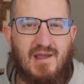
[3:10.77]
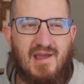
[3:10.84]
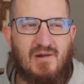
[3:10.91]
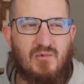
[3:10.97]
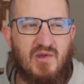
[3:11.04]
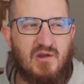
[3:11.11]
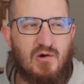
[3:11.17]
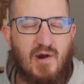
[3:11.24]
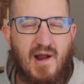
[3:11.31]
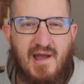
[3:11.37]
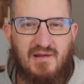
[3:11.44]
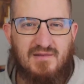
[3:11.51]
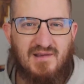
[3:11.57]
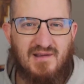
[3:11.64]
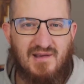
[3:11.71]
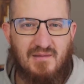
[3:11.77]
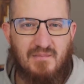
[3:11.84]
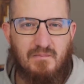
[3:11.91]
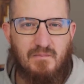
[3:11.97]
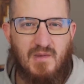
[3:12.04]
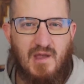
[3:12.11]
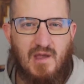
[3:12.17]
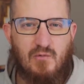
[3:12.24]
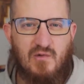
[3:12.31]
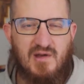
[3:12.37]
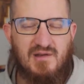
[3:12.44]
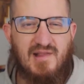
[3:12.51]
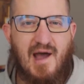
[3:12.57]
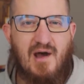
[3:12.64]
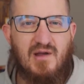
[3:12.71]
and we cry out to Him and we
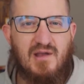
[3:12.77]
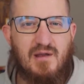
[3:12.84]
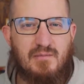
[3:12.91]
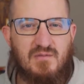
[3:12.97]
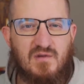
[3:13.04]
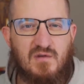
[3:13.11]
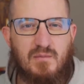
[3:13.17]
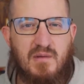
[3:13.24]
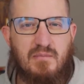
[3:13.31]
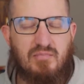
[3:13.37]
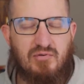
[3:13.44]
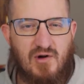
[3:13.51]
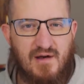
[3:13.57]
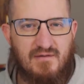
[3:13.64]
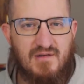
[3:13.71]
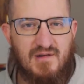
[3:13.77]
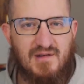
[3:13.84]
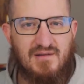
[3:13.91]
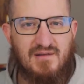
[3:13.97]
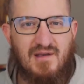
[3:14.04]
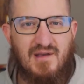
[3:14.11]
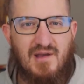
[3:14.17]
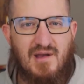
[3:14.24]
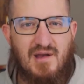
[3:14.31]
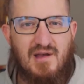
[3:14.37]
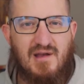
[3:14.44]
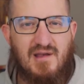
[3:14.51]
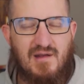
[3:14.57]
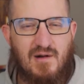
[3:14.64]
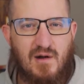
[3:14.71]
allow Him to be provident
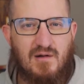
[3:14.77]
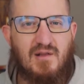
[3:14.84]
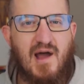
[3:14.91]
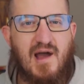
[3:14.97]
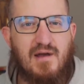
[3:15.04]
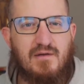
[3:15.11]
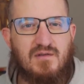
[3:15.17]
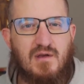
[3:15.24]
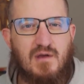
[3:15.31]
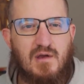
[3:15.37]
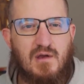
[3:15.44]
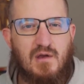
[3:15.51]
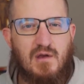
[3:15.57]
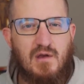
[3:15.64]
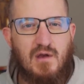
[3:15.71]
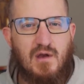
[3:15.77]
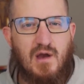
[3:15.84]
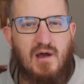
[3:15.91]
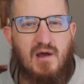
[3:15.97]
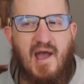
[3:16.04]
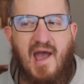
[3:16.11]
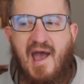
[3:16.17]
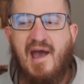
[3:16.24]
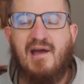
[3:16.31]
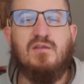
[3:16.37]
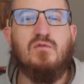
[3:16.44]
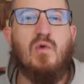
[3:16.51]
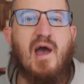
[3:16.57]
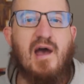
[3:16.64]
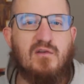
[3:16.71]
uh, in our lives, uh,
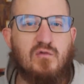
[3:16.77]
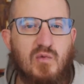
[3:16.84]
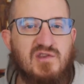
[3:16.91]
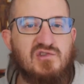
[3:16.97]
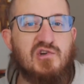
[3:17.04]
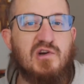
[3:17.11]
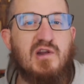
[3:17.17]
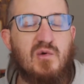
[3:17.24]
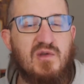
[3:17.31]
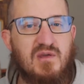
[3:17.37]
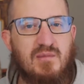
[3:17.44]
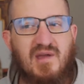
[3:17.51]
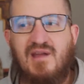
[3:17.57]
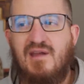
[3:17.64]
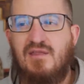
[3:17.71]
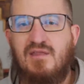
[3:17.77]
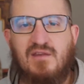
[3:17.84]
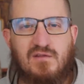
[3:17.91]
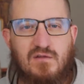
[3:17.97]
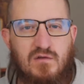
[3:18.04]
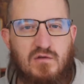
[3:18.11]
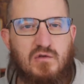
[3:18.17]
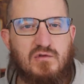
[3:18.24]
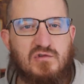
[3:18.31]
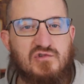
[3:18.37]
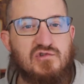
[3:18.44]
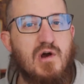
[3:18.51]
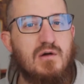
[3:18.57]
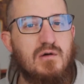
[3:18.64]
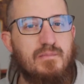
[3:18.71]
as, as we journey with Him in this new
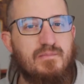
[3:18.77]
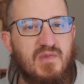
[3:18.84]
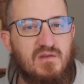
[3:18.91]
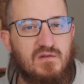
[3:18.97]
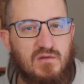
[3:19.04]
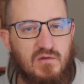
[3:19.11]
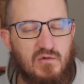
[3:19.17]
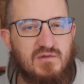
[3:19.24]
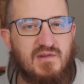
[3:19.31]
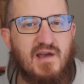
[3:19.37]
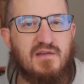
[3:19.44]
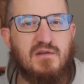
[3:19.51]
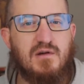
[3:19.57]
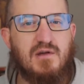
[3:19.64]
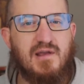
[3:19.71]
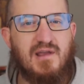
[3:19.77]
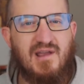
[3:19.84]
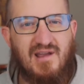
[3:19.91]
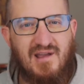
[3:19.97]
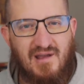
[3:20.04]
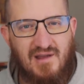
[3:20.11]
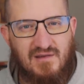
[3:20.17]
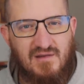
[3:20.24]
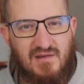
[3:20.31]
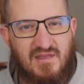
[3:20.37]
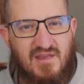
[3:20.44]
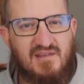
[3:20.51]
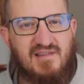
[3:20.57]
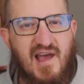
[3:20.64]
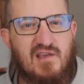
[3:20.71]
struggle, this new desert, like into
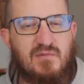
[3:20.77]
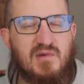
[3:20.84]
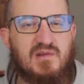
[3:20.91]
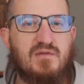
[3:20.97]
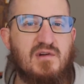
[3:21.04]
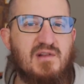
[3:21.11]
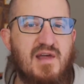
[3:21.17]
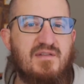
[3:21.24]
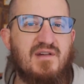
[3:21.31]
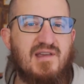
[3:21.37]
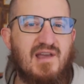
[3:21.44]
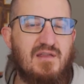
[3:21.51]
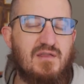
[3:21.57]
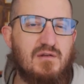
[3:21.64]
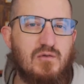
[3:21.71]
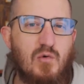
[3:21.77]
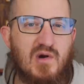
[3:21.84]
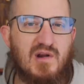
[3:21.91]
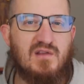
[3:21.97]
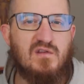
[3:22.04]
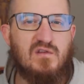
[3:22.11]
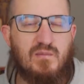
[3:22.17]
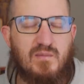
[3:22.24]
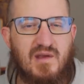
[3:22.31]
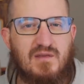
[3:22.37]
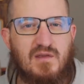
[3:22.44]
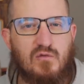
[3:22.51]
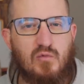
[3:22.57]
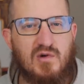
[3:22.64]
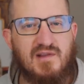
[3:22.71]
this aspect of our life, again, the Lord can speak
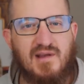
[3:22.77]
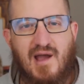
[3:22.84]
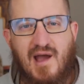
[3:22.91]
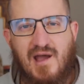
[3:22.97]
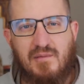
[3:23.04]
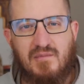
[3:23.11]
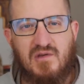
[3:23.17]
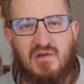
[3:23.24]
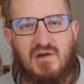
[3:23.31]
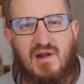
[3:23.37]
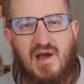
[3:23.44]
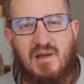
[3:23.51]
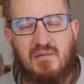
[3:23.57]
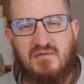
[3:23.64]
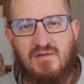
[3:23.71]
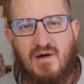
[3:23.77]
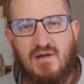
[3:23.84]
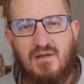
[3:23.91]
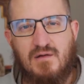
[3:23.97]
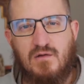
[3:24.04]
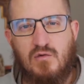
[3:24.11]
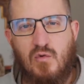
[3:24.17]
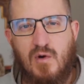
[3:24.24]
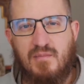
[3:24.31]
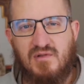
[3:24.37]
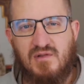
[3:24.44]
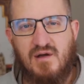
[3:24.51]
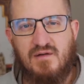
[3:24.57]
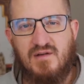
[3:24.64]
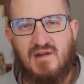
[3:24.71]
these words like, I am good, I am Father, you are
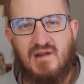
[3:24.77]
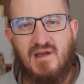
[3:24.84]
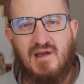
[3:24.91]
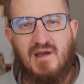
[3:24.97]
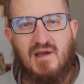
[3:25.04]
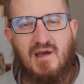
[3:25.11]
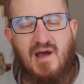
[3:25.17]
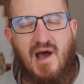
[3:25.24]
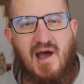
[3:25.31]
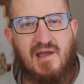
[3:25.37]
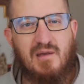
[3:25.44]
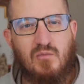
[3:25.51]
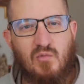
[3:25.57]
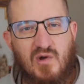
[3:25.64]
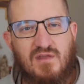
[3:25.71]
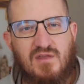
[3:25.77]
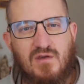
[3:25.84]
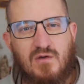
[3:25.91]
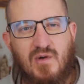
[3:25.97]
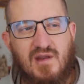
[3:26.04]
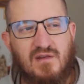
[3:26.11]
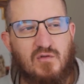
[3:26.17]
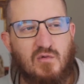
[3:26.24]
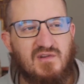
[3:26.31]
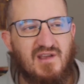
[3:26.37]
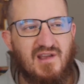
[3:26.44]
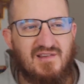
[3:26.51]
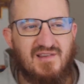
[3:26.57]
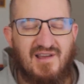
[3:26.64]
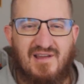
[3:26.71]
beloved, I am with you. And so it's,
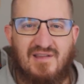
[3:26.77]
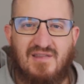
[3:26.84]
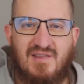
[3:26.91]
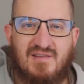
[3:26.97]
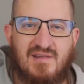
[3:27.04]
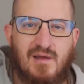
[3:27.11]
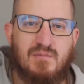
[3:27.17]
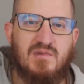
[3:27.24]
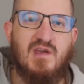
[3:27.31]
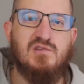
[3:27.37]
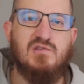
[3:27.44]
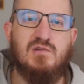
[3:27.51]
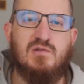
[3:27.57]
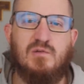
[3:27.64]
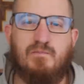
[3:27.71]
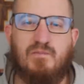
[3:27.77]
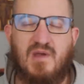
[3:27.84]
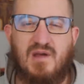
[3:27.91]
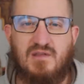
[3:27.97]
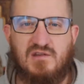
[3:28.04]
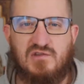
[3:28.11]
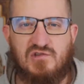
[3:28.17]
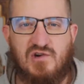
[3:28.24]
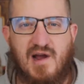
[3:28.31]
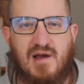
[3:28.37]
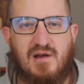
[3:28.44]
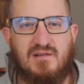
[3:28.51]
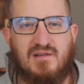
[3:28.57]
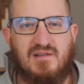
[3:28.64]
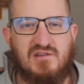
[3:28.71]
it's in these temptations and these
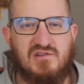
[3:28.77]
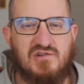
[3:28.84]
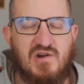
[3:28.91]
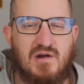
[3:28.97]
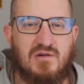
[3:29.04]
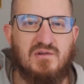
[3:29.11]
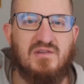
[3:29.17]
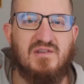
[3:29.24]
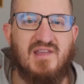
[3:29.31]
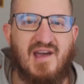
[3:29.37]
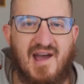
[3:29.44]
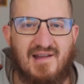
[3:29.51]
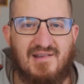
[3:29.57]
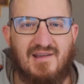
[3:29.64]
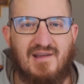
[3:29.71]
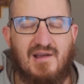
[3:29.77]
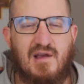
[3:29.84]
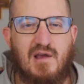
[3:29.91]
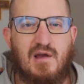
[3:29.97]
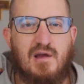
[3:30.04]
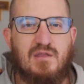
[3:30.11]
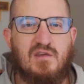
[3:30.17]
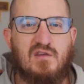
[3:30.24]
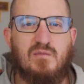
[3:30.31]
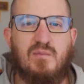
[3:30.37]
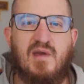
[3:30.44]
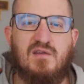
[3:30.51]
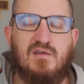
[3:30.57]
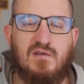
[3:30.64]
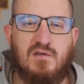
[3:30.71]
trials and these struggles that the
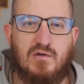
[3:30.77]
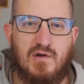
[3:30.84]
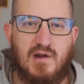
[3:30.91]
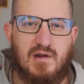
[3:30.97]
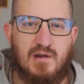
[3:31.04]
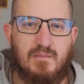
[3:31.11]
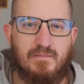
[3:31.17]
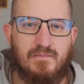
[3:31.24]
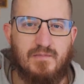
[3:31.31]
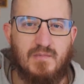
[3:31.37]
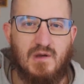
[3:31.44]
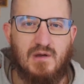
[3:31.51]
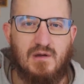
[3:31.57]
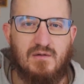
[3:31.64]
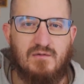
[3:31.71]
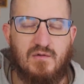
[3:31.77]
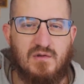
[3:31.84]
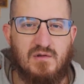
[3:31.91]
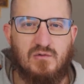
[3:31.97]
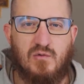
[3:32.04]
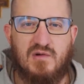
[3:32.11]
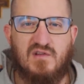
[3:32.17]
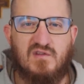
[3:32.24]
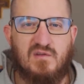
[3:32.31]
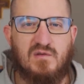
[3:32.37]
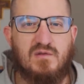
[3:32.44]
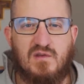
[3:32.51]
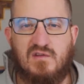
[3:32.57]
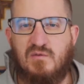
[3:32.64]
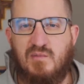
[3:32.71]
space is created uh, for the Lord
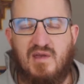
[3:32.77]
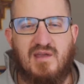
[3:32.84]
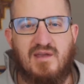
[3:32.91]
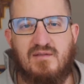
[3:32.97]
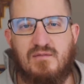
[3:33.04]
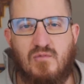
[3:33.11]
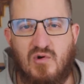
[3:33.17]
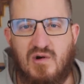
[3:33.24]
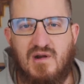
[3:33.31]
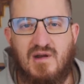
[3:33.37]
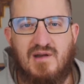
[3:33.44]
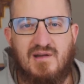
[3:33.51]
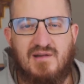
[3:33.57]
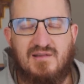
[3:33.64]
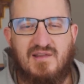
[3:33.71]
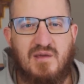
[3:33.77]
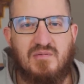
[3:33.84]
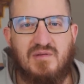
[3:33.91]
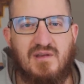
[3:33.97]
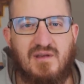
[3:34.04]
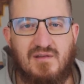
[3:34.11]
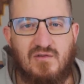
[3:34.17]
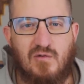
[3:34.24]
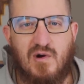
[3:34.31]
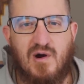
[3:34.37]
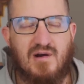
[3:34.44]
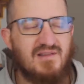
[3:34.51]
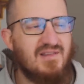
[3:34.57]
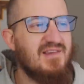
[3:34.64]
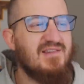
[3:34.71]
to, to speak even more deeply into our
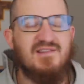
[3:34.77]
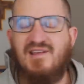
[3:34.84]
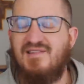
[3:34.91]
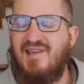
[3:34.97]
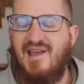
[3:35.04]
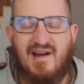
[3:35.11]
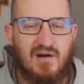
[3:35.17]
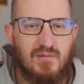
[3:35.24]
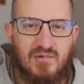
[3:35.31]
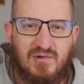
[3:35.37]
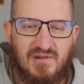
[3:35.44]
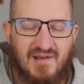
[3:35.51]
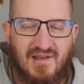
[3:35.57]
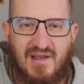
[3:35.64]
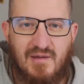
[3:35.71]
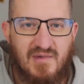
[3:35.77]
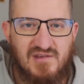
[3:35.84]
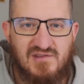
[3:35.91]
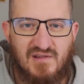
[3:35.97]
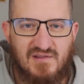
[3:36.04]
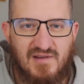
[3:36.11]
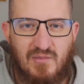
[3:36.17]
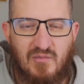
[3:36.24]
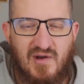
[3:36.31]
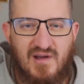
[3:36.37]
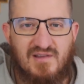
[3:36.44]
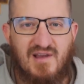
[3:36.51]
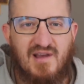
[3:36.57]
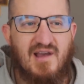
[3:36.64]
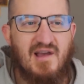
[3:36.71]
hearts. This is a terrible image in some
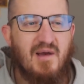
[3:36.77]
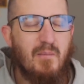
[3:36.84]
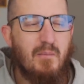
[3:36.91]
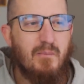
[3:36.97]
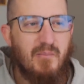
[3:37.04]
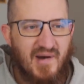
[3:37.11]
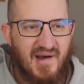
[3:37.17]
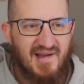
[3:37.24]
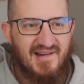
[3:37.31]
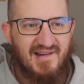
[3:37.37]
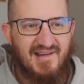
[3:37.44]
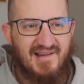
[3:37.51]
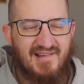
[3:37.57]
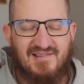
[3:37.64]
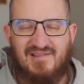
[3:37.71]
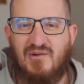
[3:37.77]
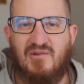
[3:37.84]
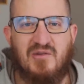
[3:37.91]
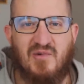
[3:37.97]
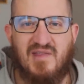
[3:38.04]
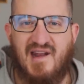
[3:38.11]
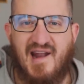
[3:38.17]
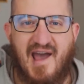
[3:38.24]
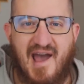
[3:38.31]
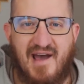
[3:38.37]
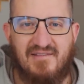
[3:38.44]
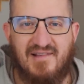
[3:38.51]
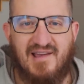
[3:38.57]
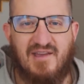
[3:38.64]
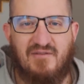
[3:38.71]
ways but it's the only one that I
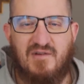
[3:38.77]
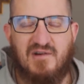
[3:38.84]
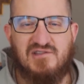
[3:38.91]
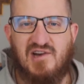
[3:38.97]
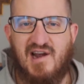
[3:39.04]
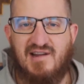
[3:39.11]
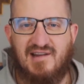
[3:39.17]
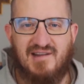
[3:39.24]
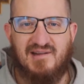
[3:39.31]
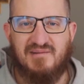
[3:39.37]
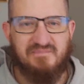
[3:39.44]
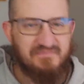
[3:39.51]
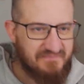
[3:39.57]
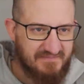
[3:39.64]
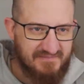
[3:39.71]
have. Like if you're trying to